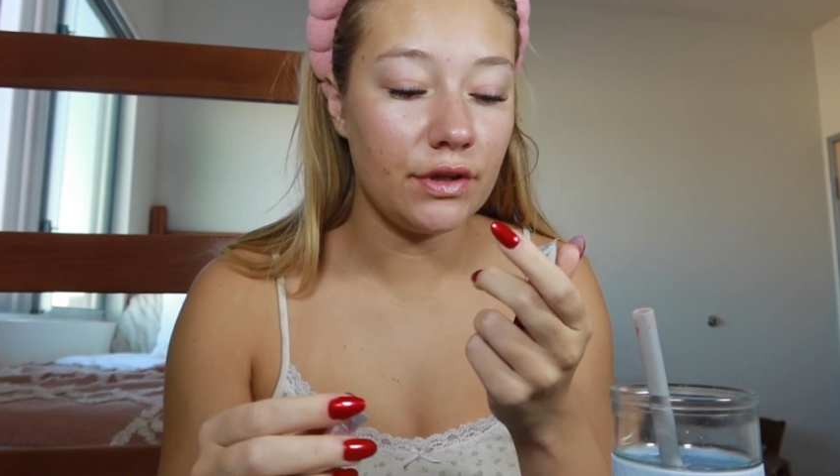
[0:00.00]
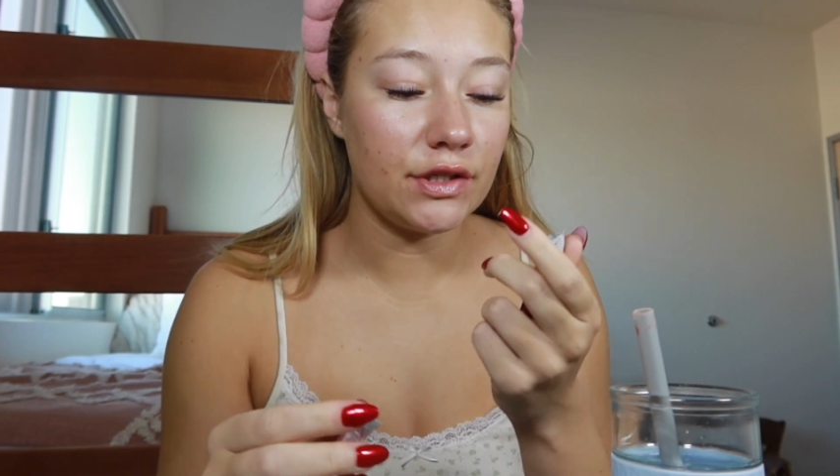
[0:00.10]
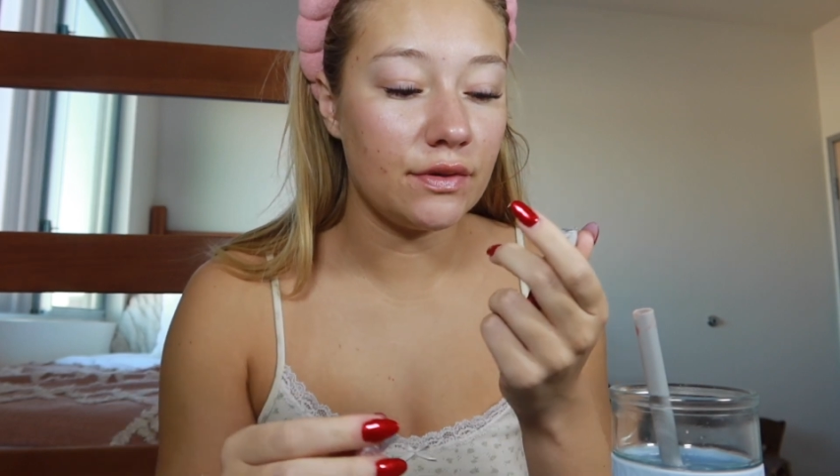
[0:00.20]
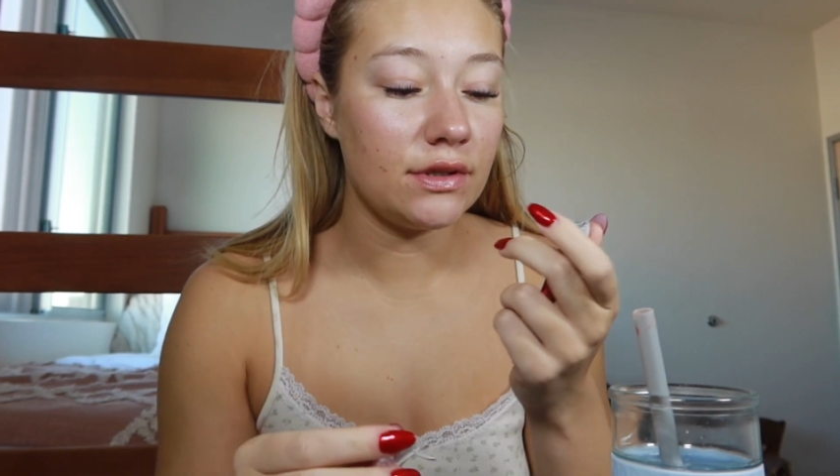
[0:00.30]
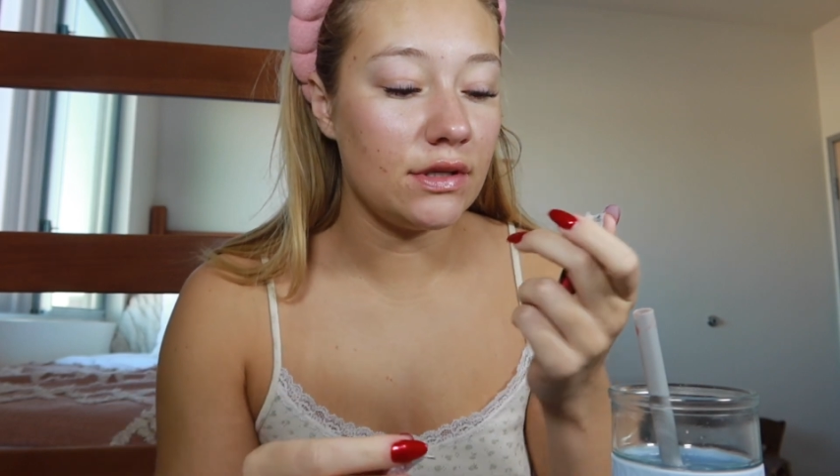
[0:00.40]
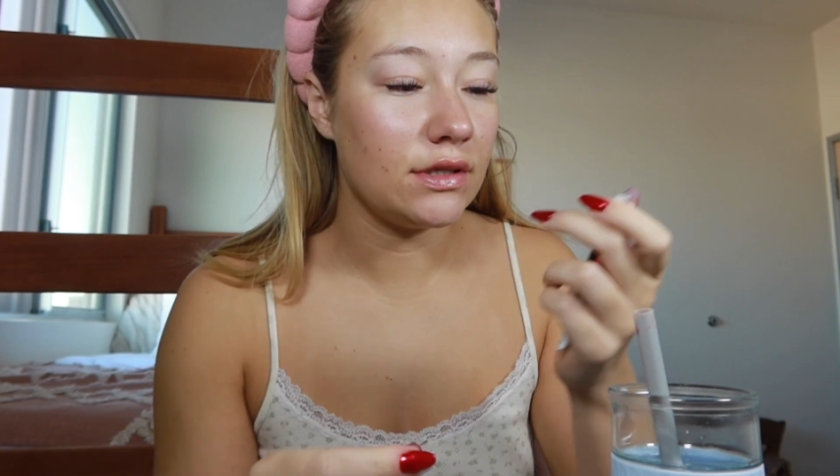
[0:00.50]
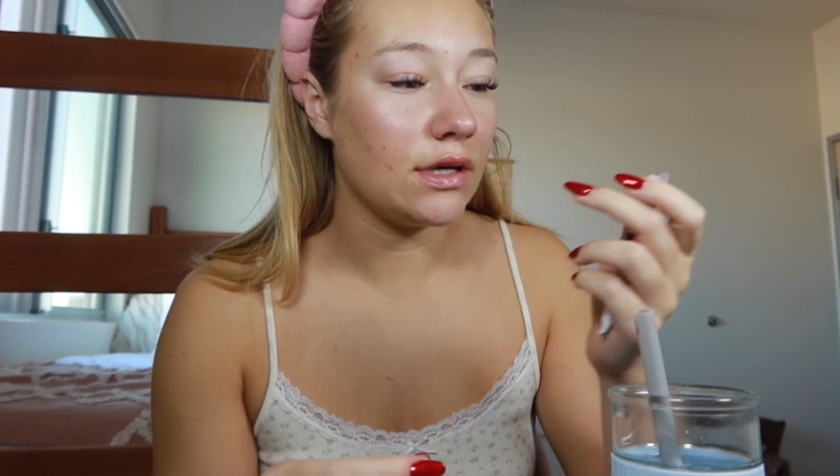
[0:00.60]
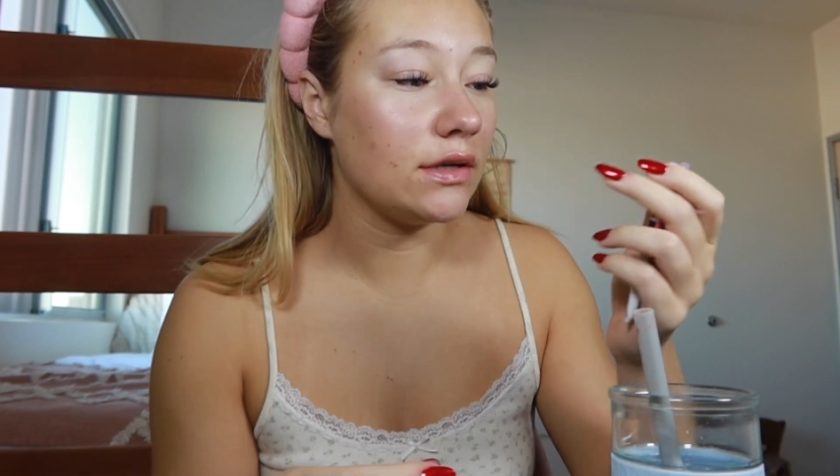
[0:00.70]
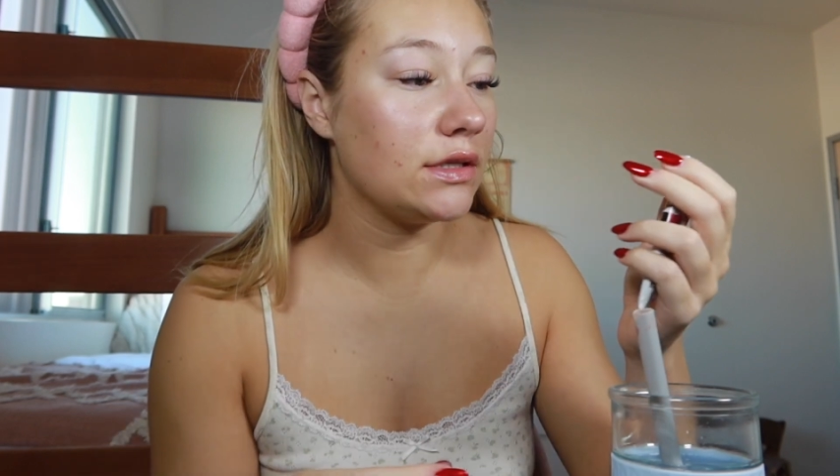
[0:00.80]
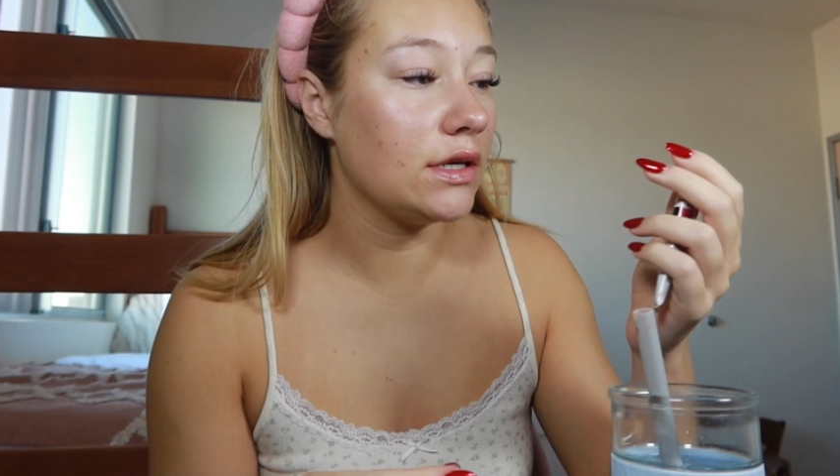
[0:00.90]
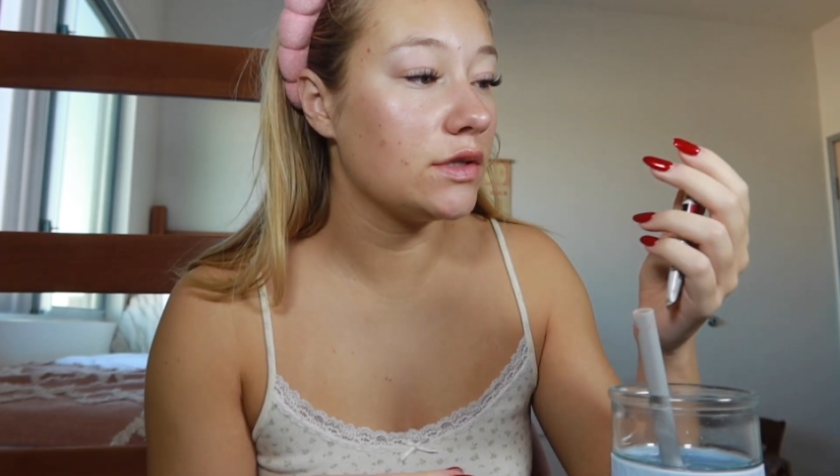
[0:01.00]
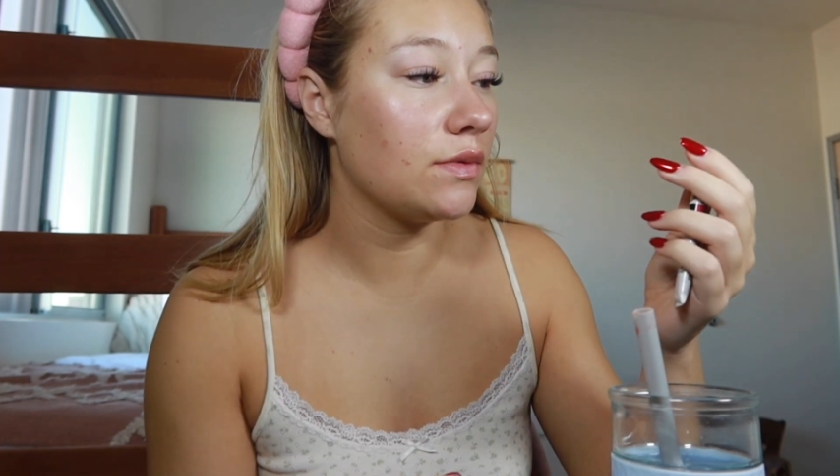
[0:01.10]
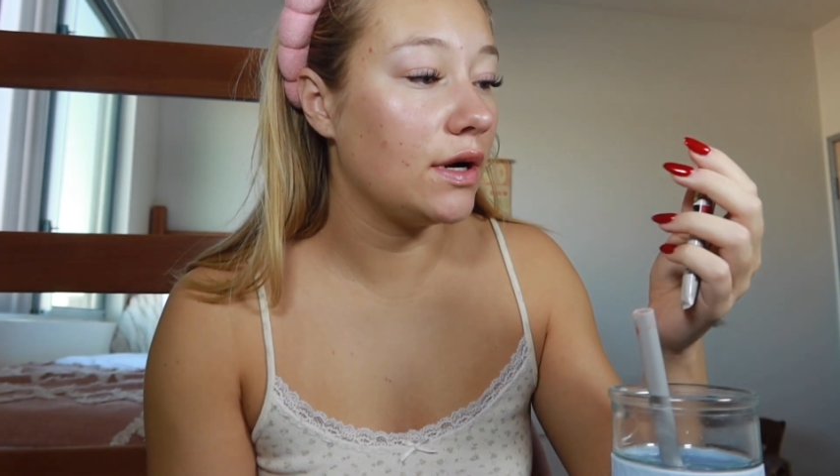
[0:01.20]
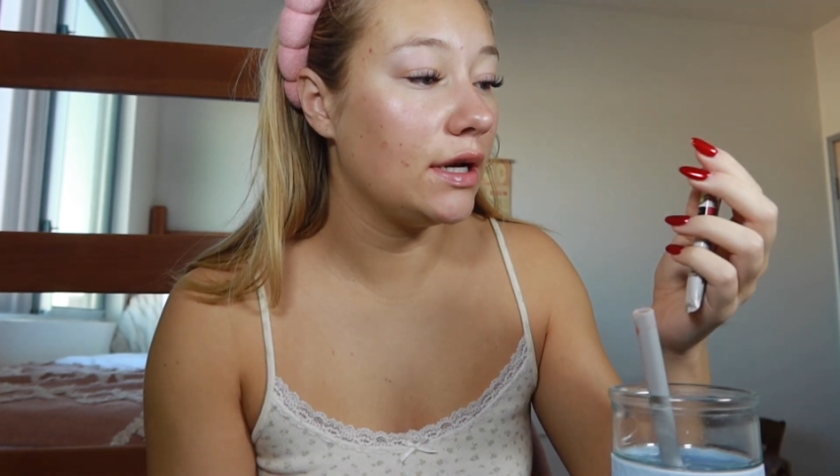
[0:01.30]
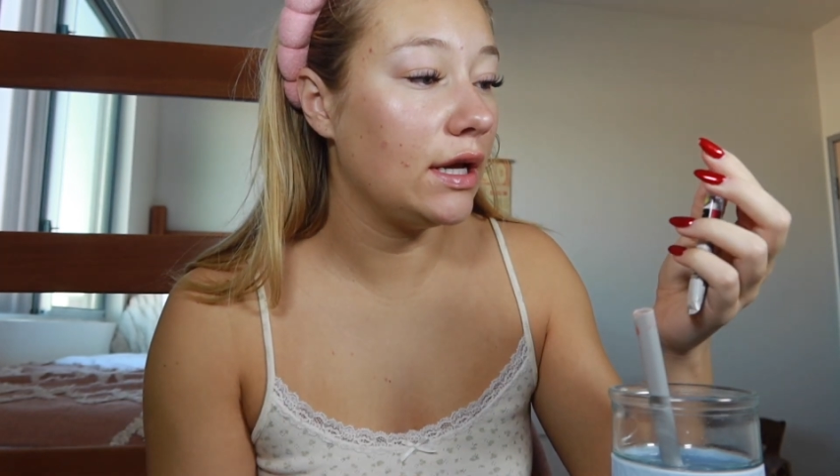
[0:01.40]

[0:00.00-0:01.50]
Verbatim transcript: This one's the Celsius one,